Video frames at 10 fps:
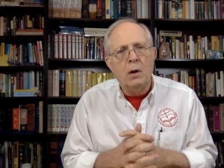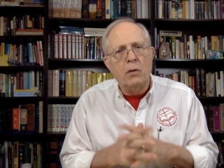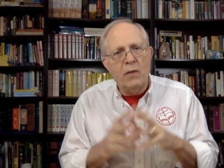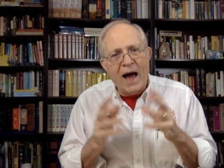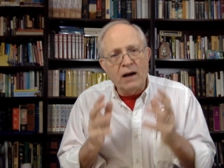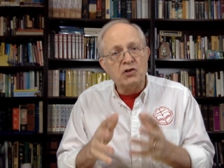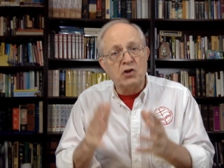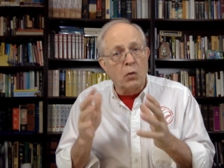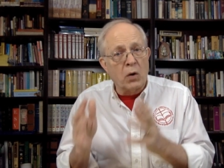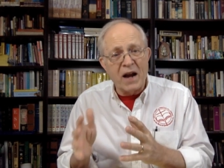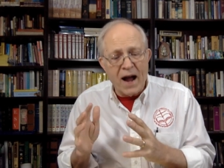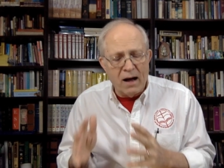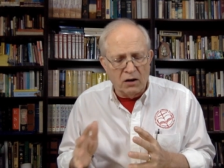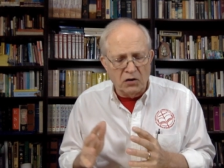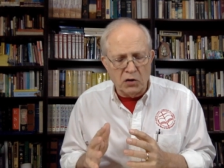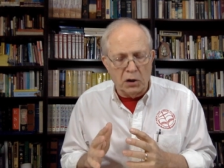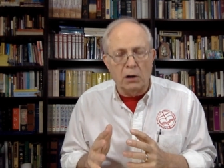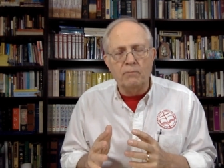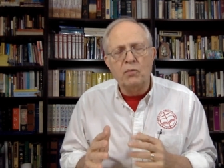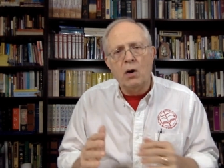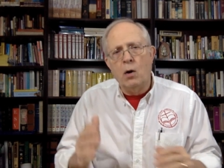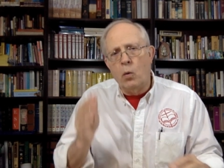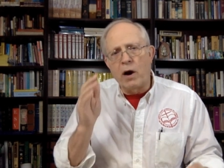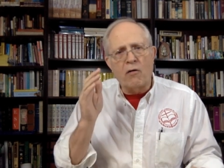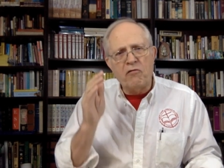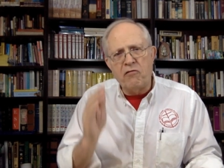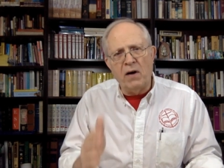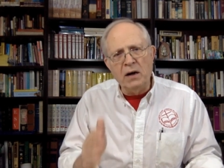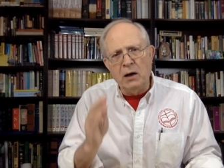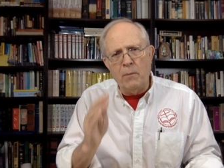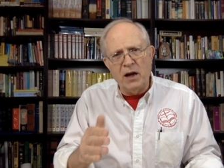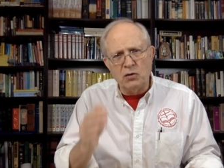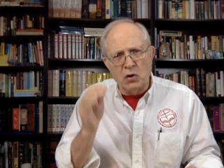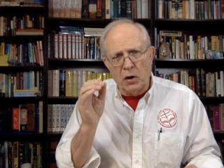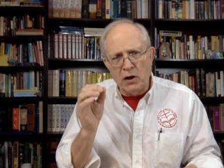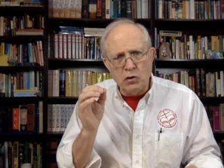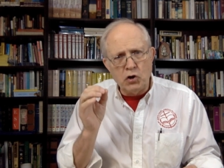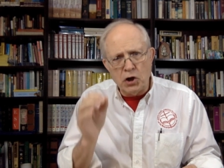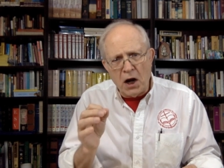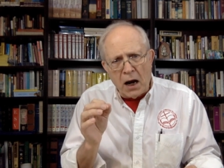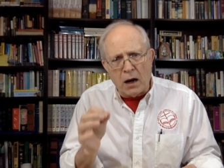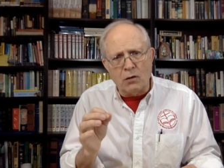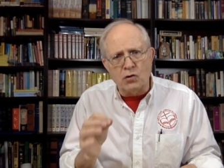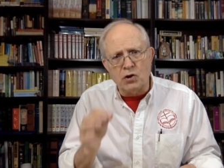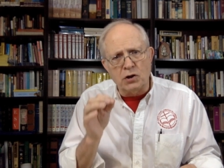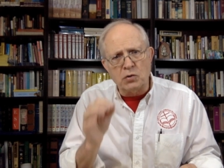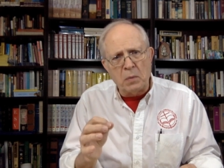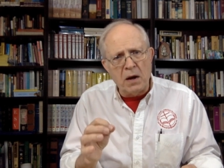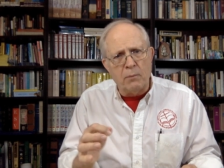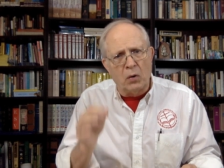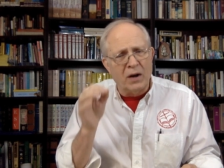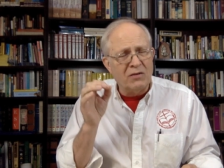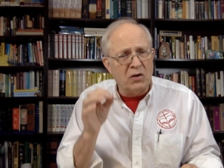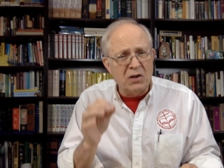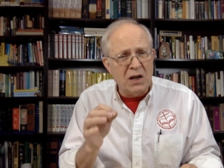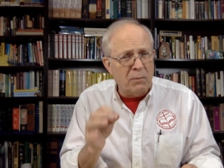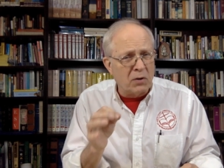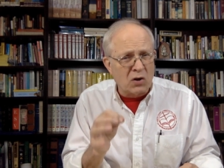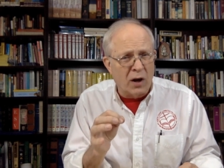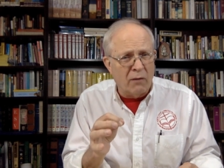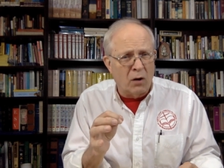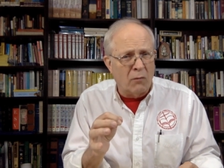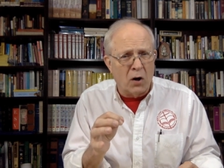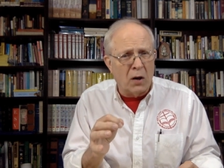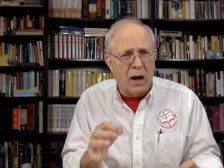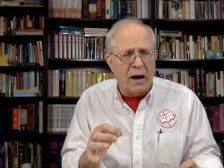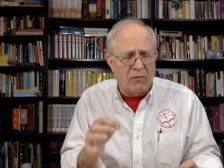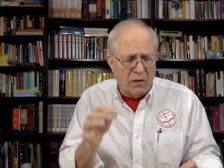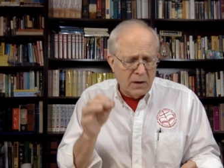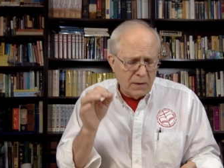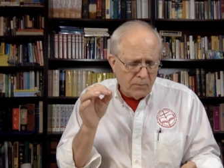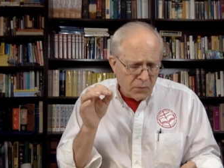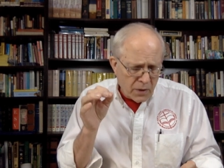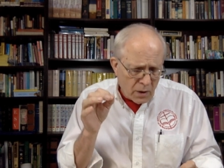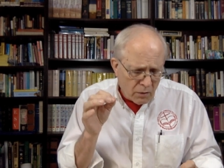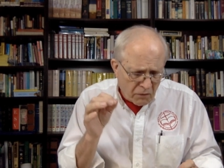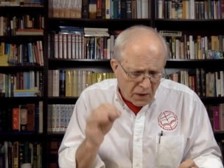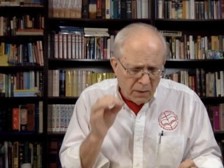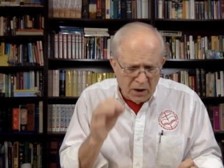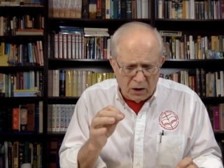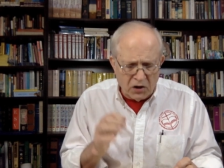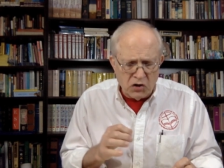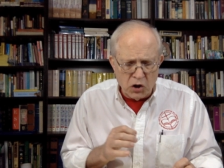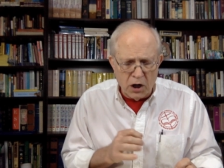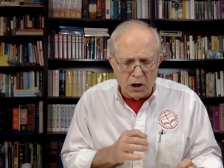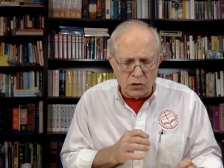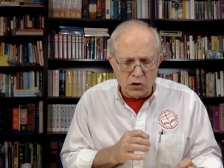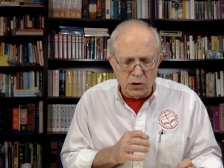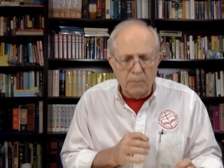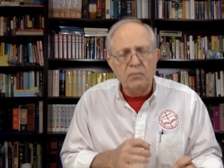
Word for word: that is the reality we are fundamentally changed as people at the deepest level of our life fundamentally changed